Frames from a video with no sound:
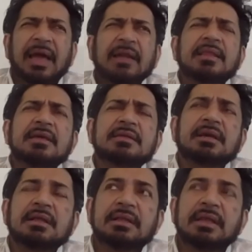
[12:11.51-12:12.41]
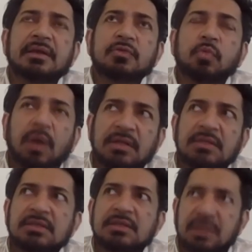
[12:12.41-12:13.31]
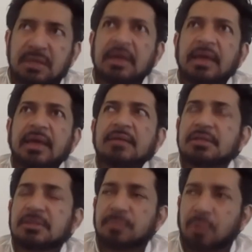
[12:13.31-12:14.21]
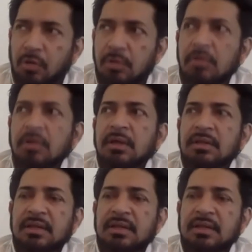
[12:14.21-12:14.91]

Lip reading: And there is one study, again, small,